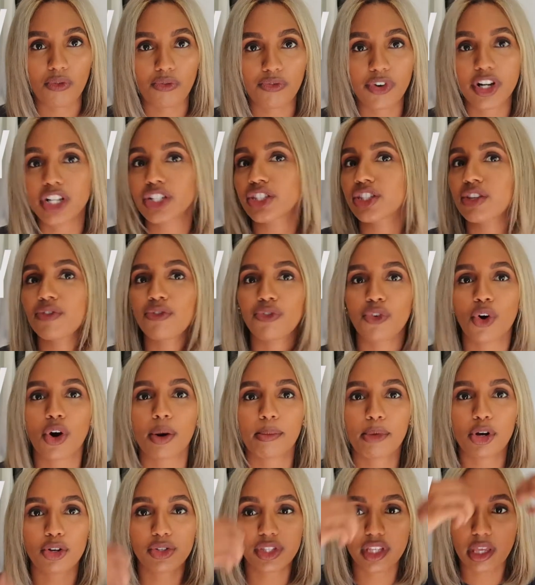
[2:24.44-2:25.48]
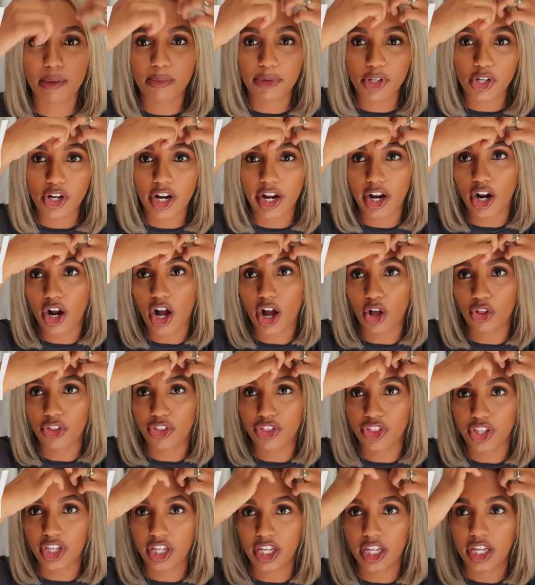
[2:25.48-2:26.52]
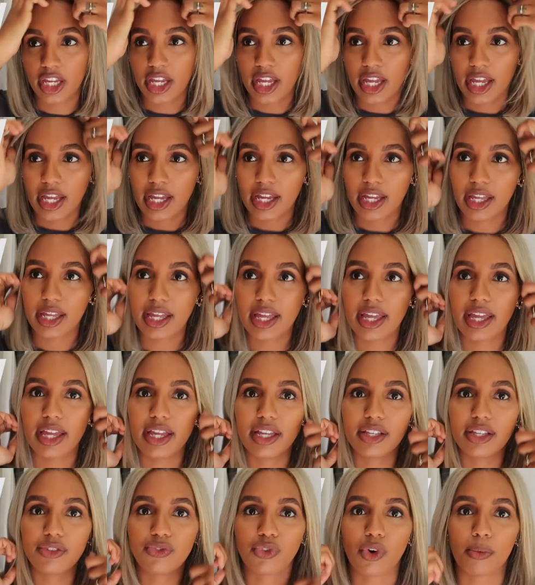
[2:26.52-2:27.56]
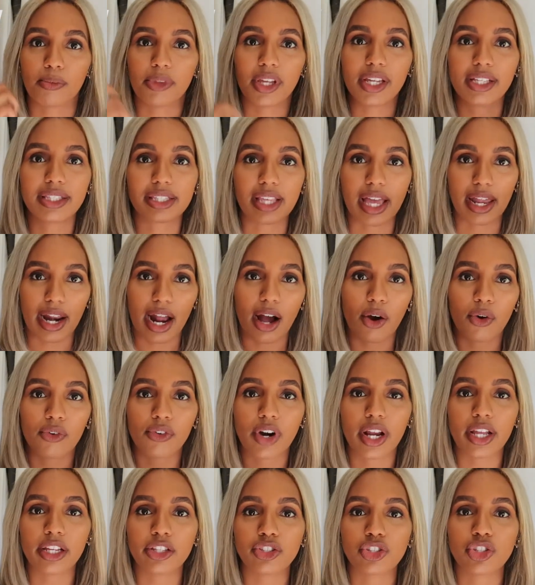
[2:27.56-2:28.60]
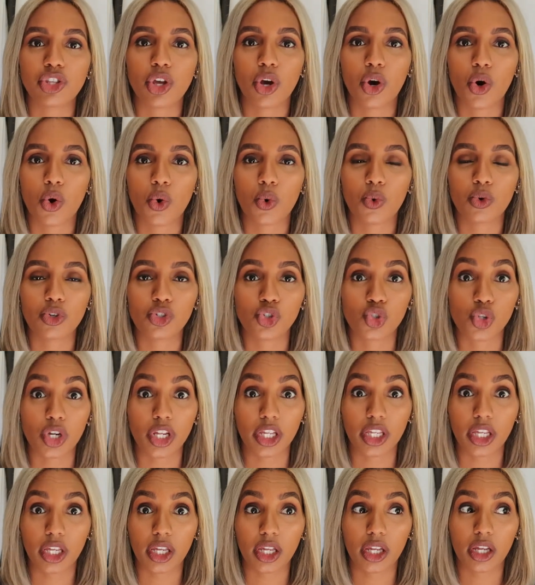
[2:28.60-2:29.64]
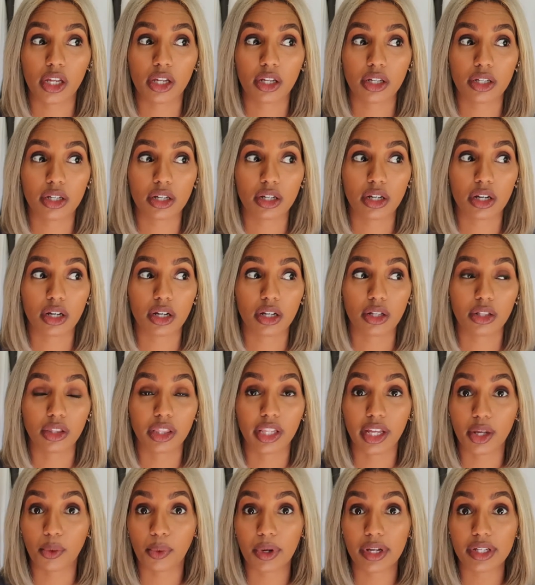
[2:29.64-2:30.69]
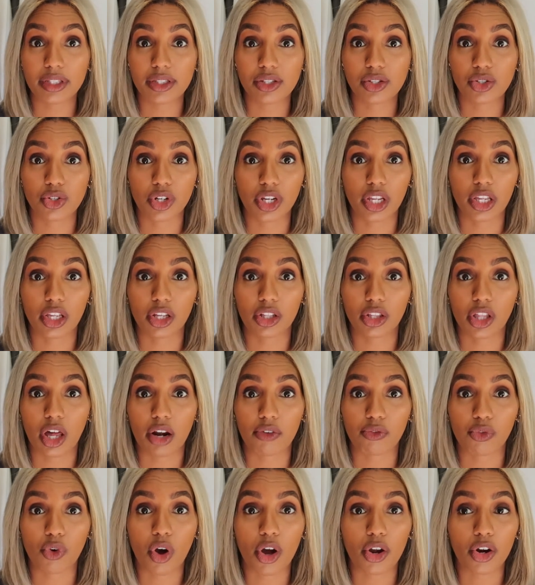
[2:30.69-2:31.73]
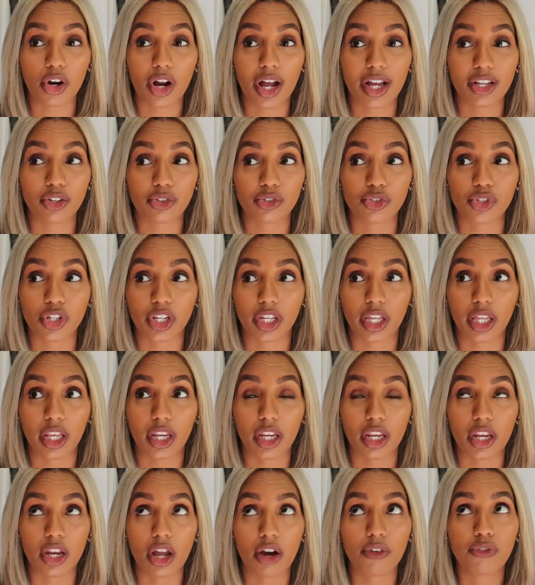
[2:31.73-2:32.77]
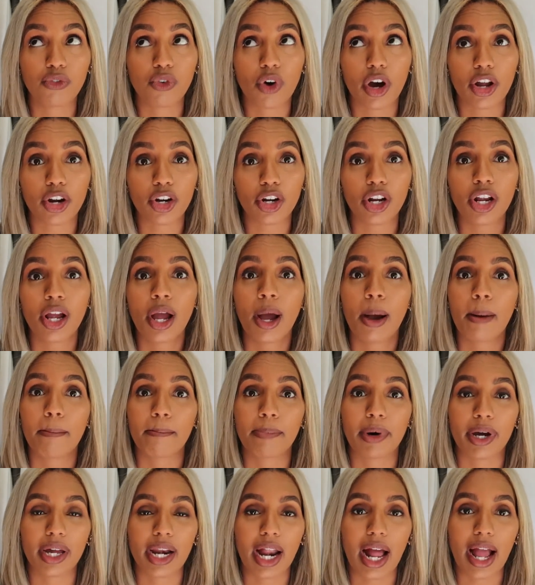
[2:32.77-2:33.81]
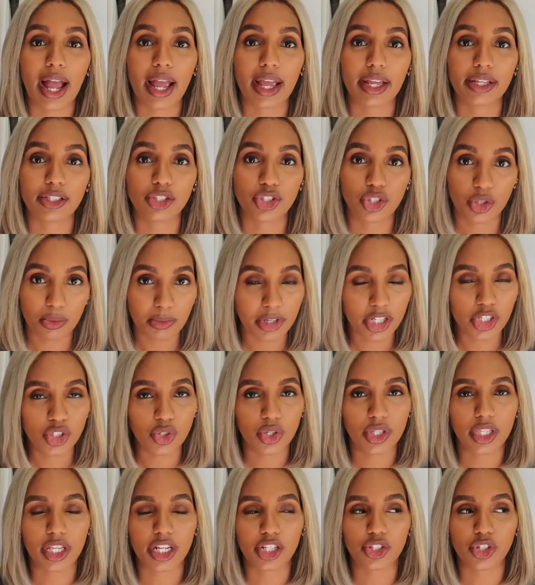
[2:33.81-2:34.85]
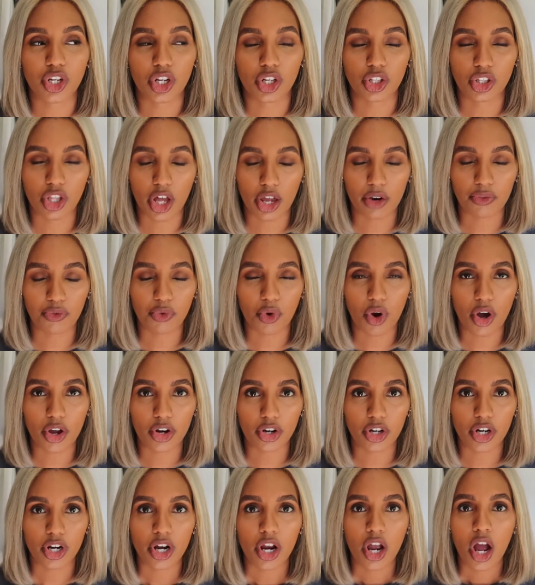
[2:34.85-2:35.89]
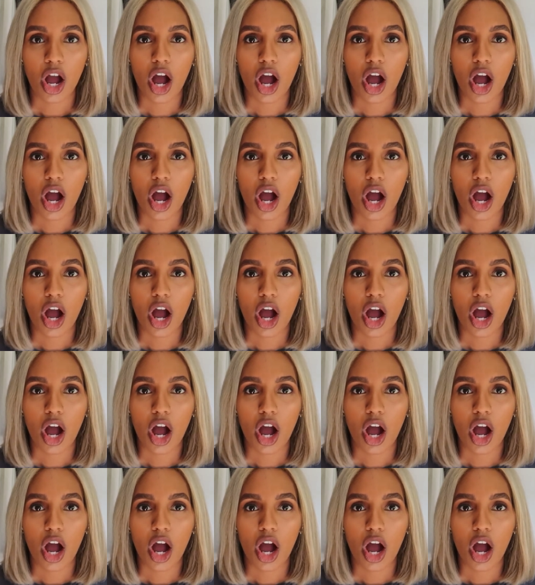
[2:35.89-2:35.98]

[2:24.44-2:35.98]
First and foremost, keeping your hair healthy is from the inside out, right? So drinking liquids, drinking a lot of water. I don't drink enough water, but I do make sure that I drink a lot of water